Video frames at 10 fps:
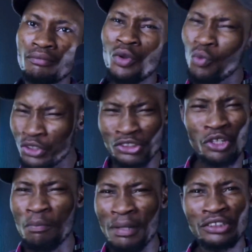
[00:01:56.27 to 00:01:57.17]
What does
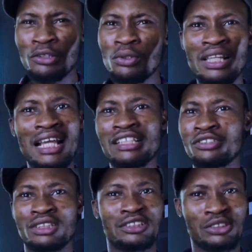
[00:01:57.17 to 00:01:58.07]
compassion look like in
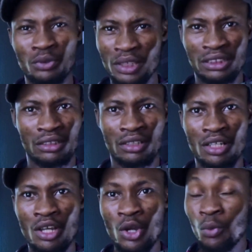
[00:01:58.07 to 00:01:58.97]
such a situation?
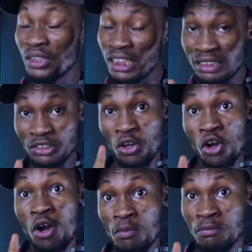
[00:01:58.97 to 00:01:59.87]
Which isn't
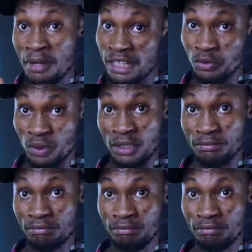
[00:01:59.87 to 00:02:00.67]
uncommon, by the way.